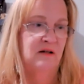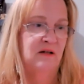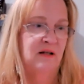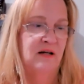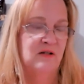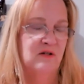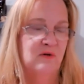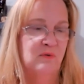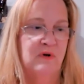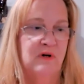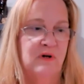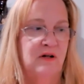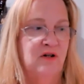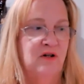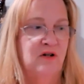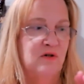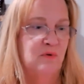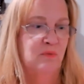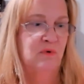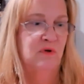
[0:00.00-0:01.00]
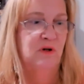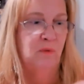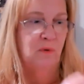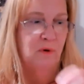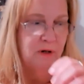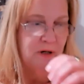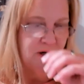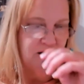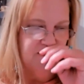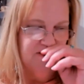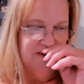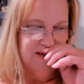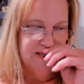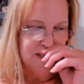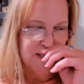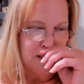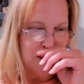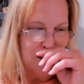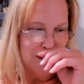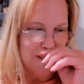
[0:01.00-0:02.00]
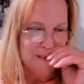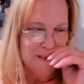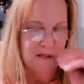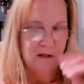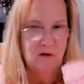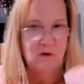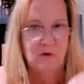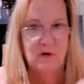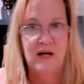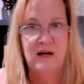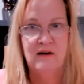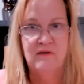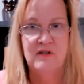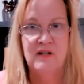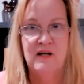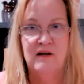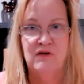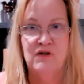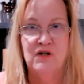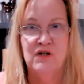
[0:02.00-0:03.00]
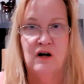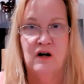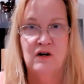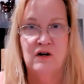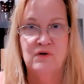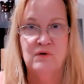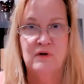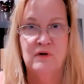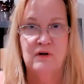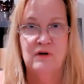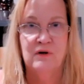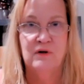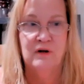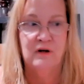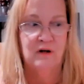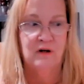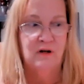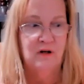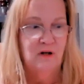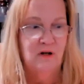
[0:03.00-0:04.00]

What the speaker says: That's what I just really want to emphasize. You don't have to have a doctorate or